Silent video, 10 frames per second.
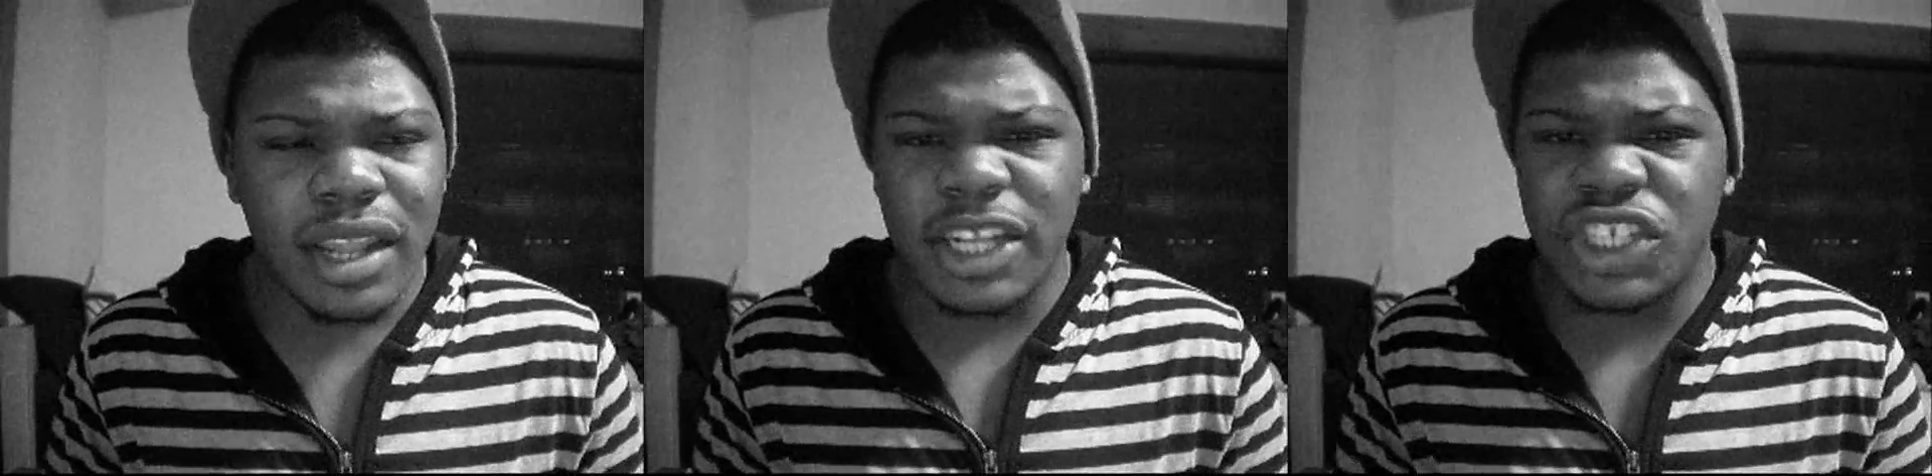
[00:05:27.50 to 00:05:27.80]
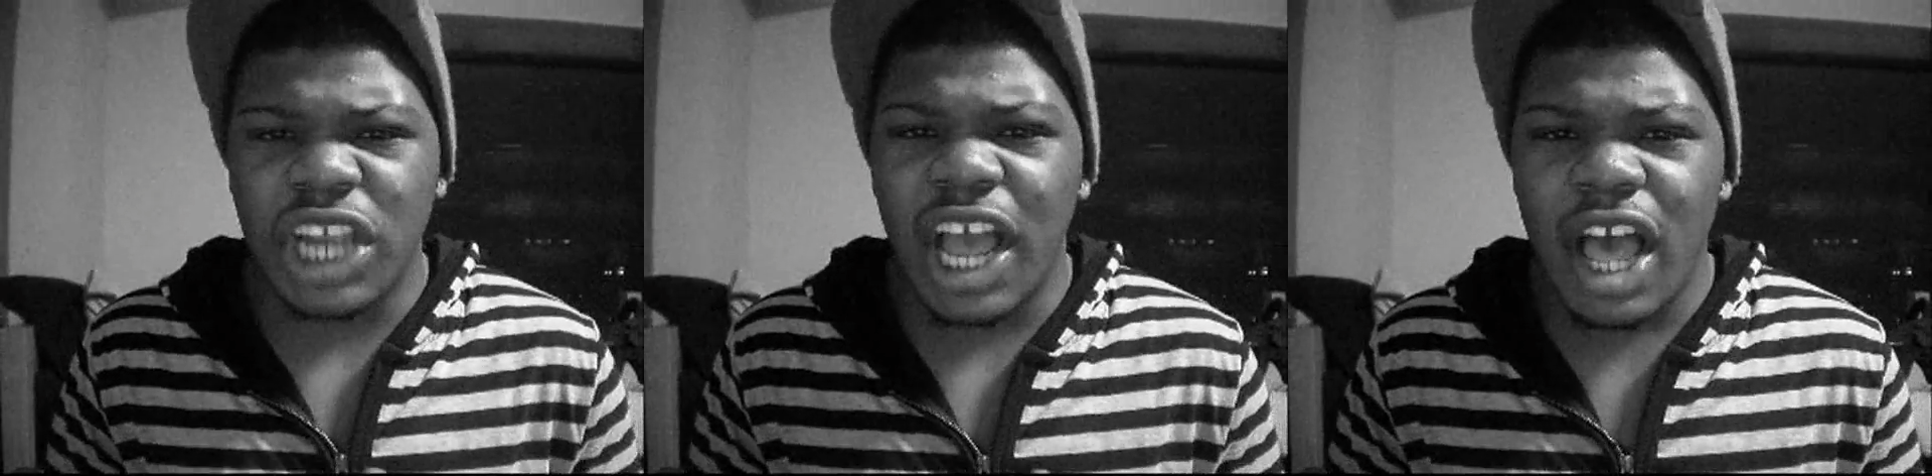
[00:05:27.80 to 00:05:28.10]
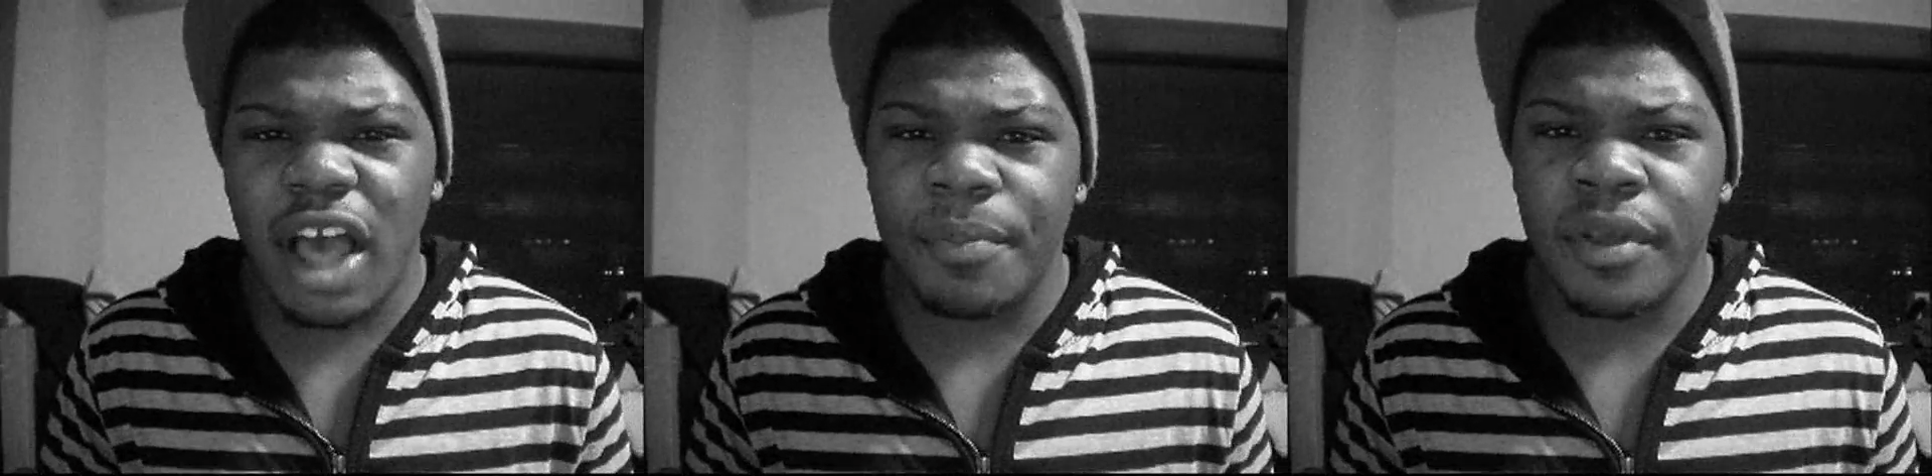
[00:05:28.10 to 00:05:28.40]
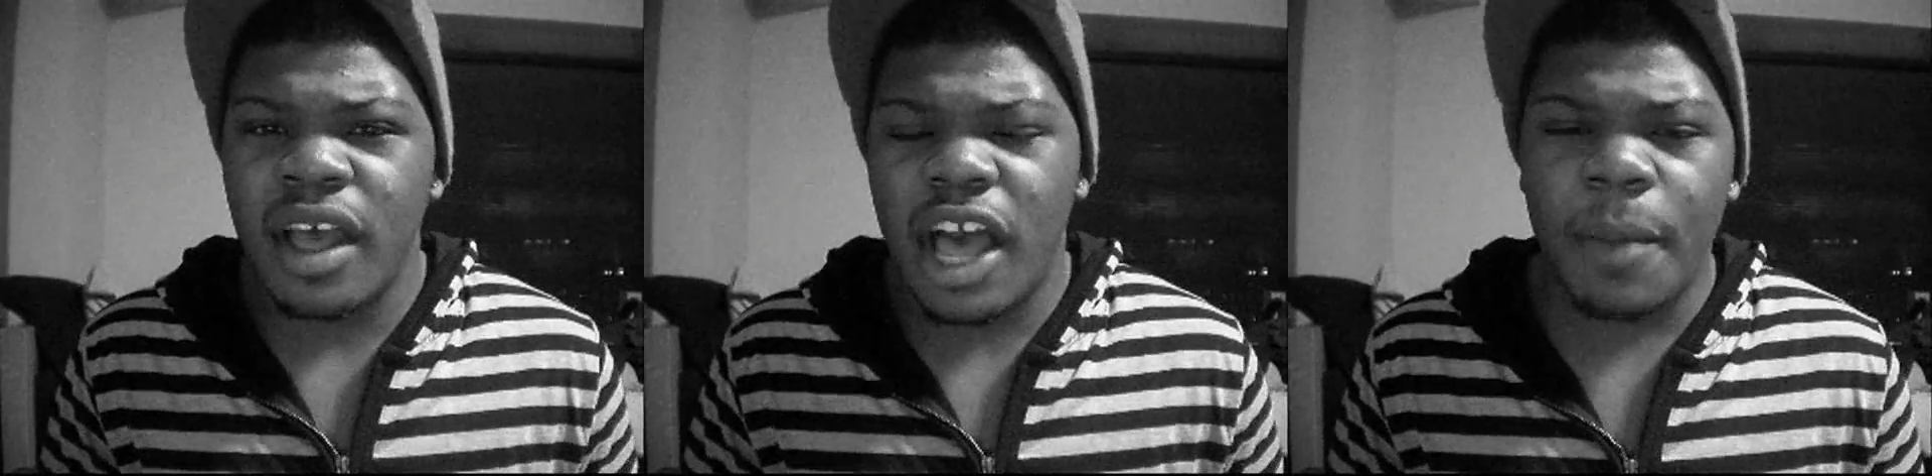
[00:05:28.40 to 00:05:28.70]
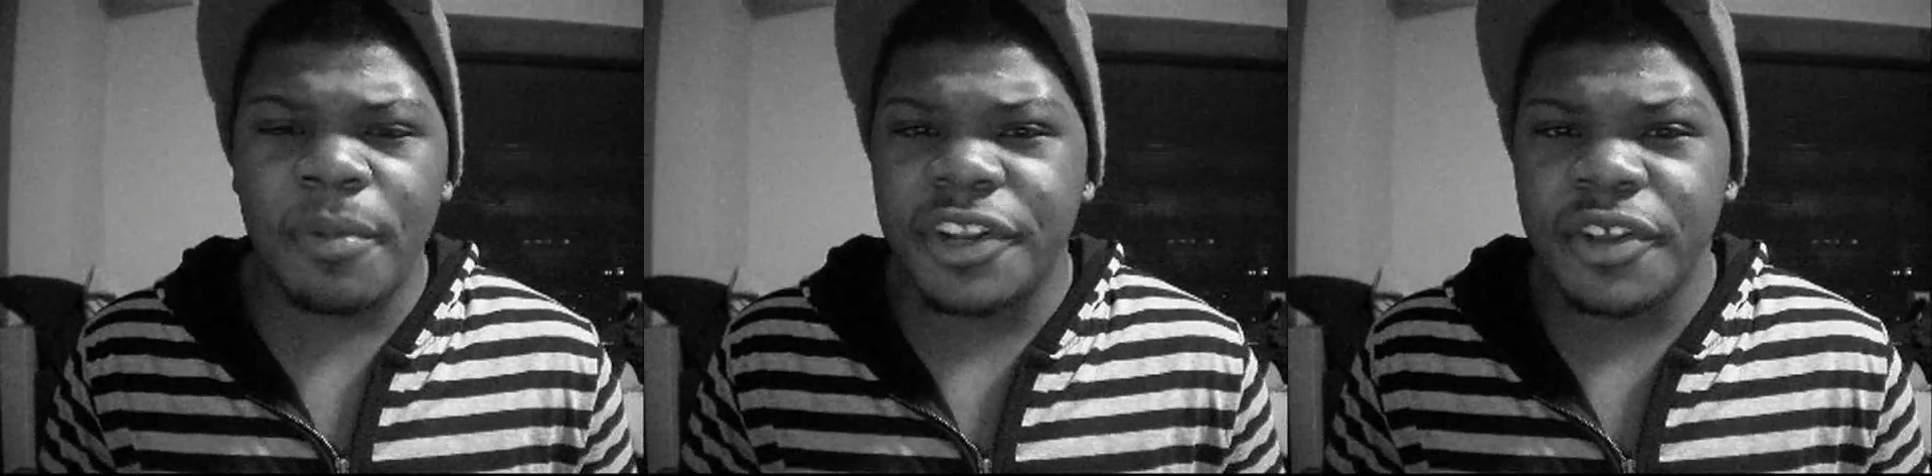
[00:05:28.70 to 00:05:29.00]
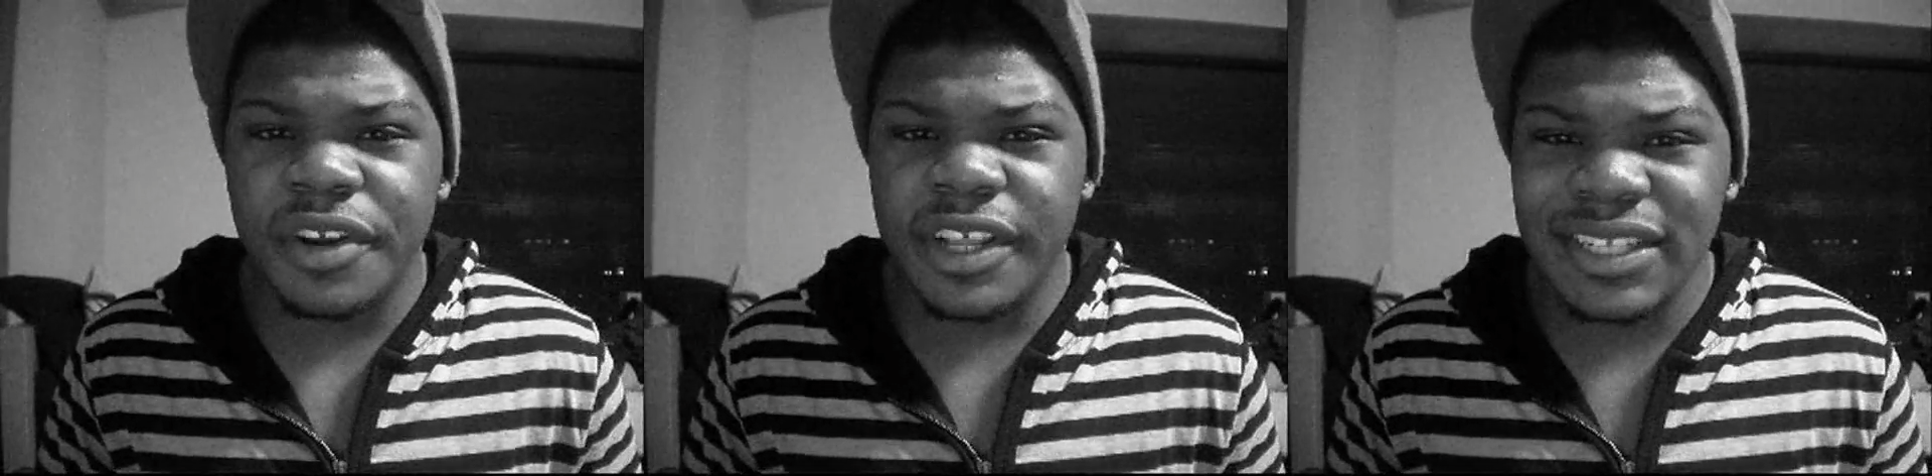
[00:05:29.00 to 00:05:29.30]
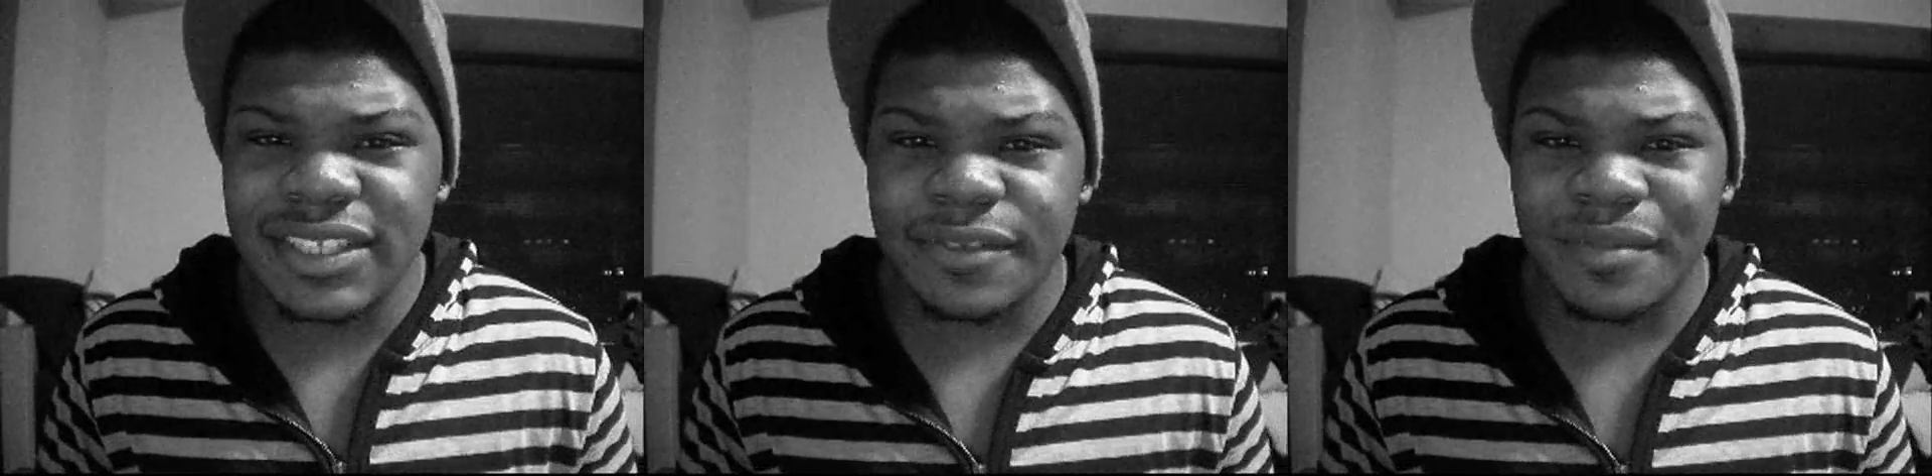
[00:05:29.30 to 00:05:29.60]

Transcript: like job opportunities,